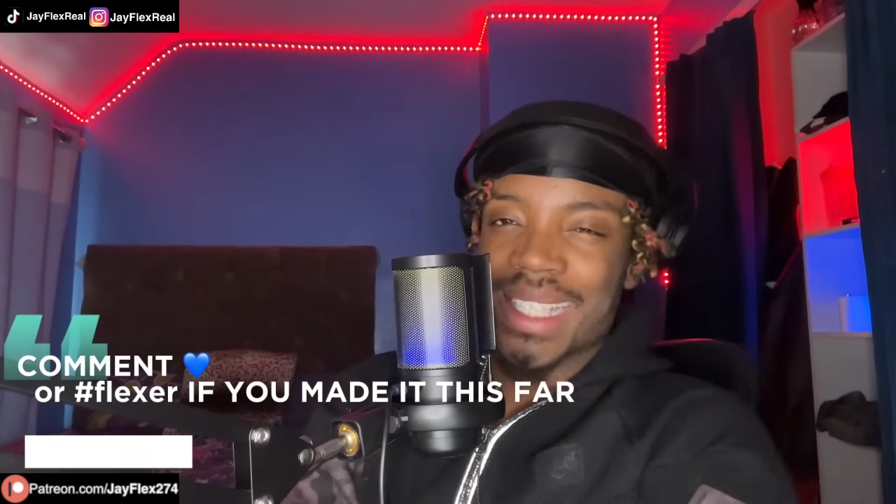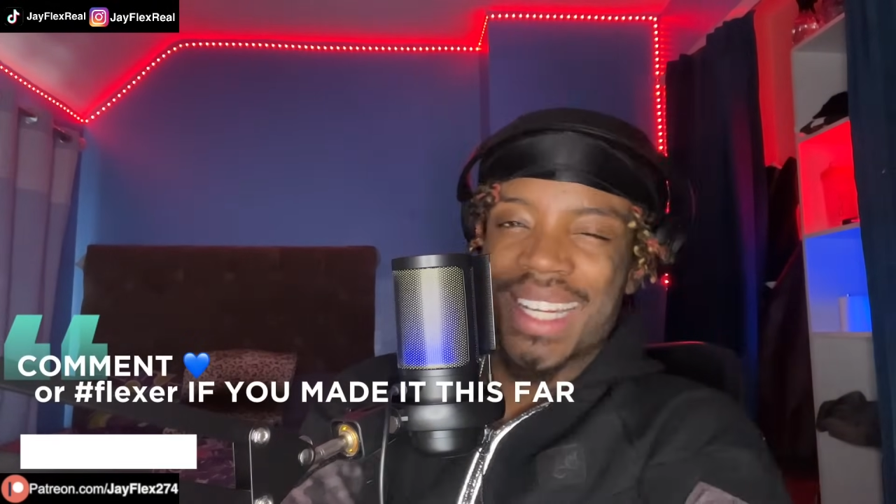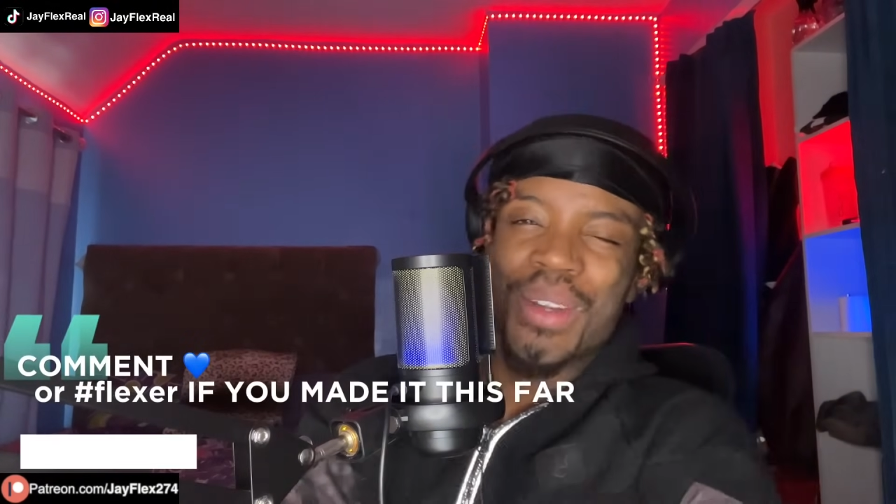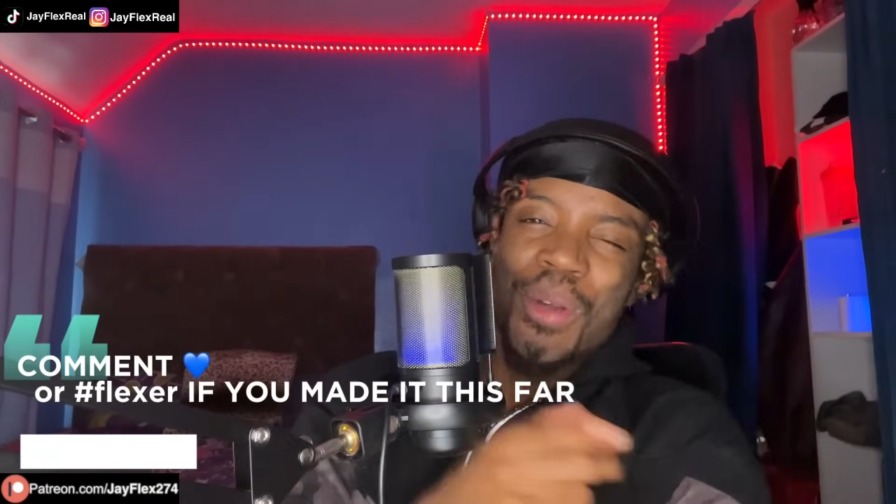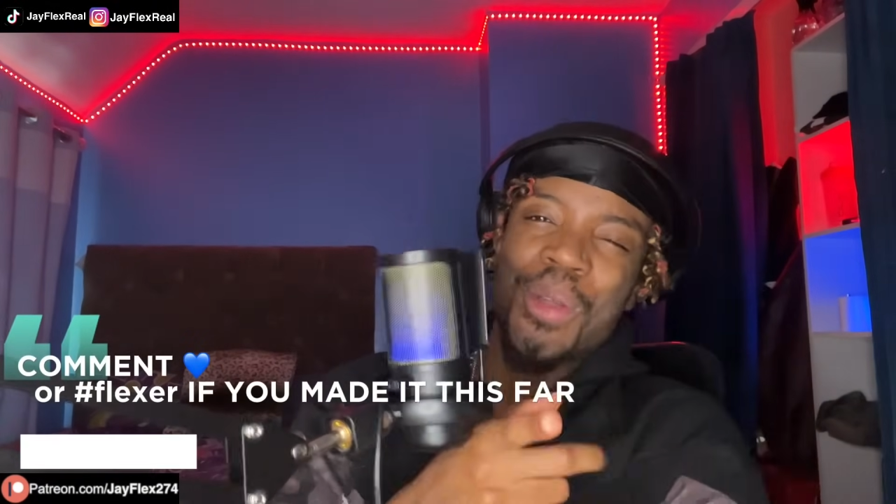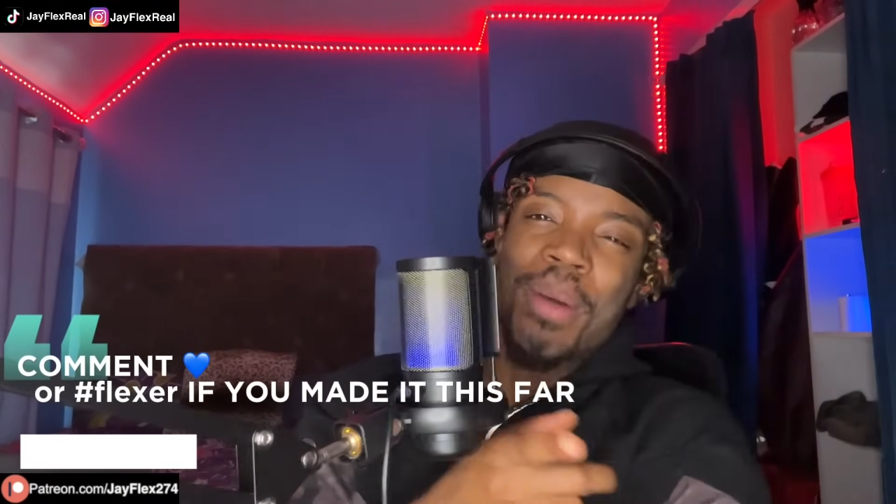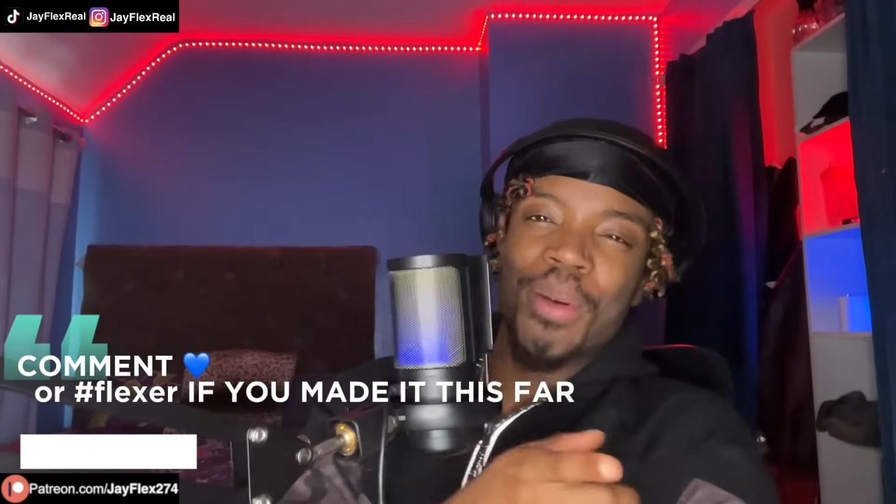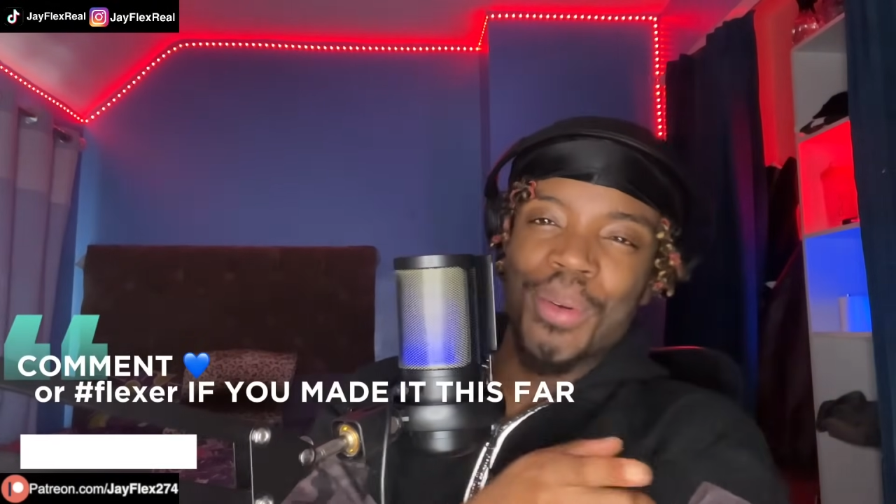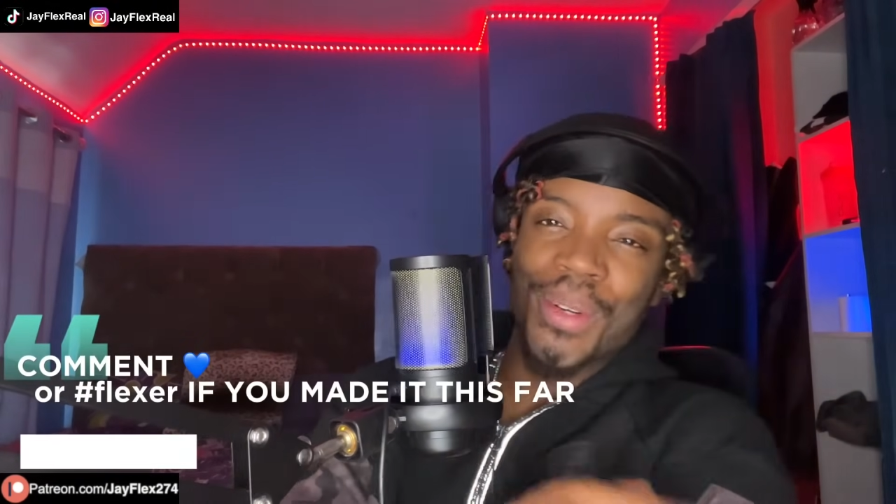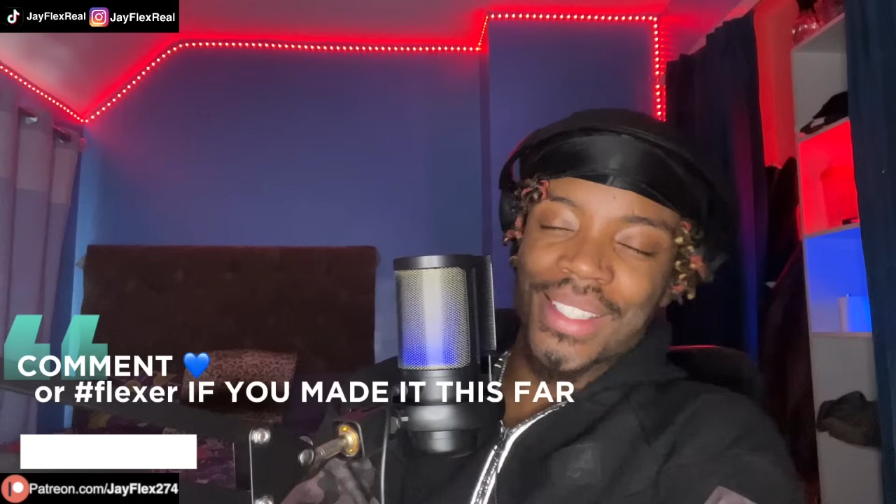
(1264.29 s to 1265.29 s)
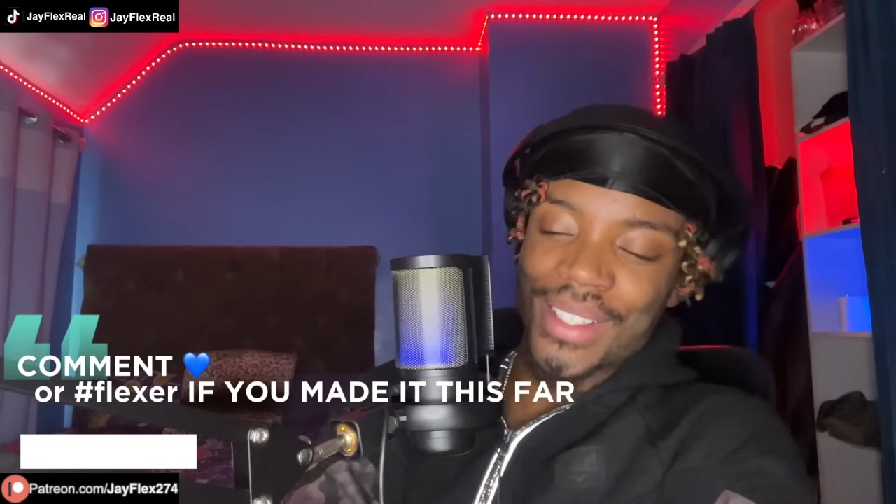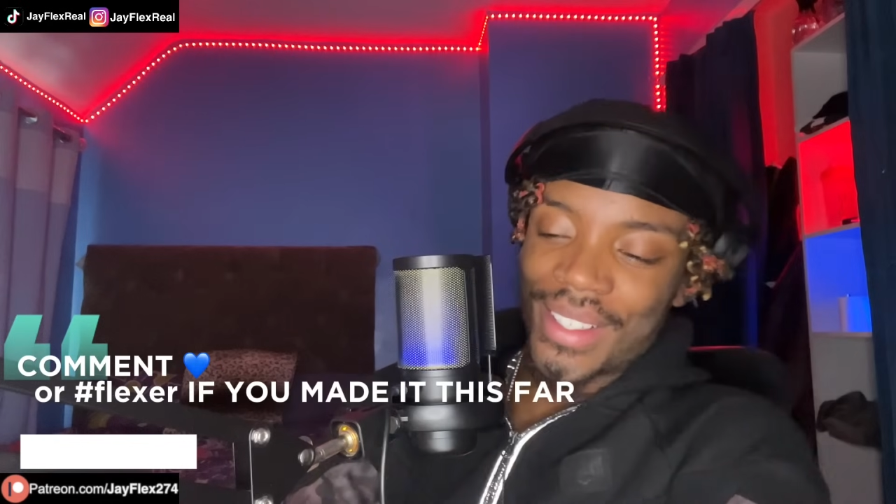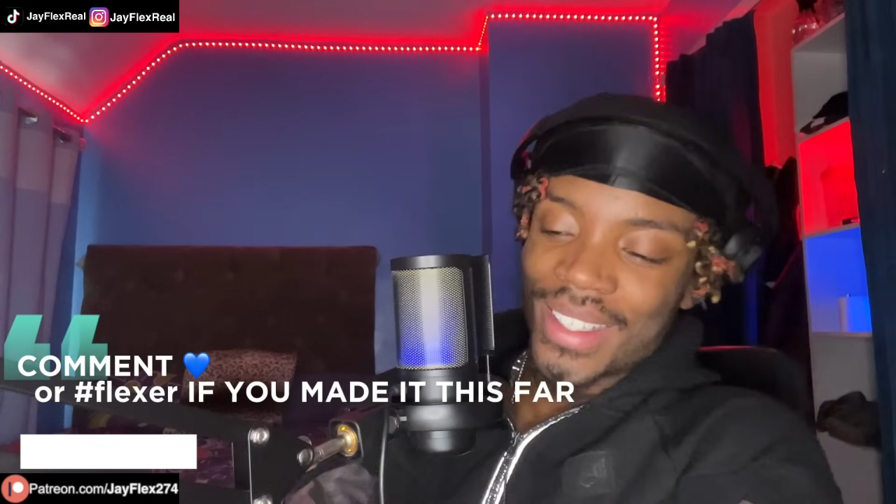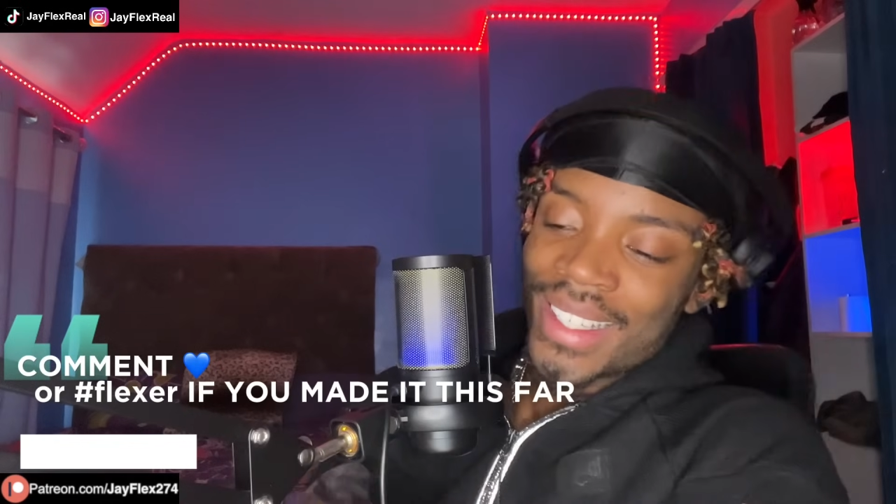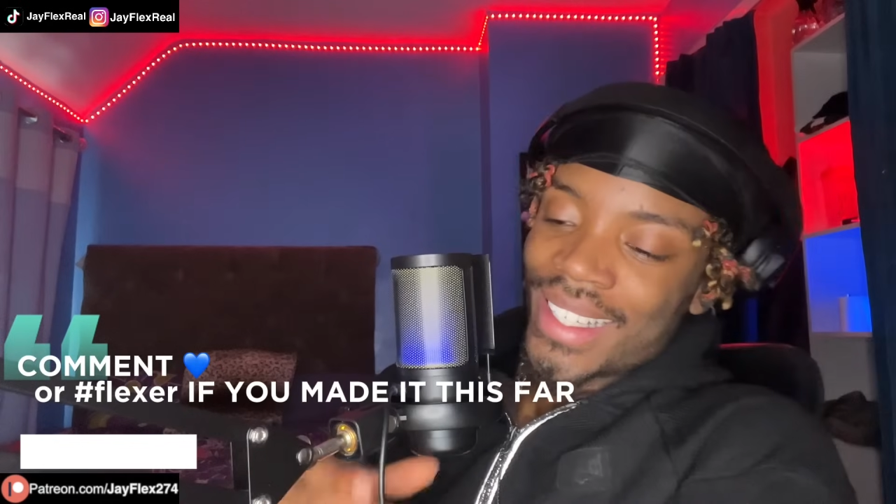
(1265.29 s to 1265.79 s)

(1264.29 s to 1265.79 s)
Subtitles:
I know who my real ones are.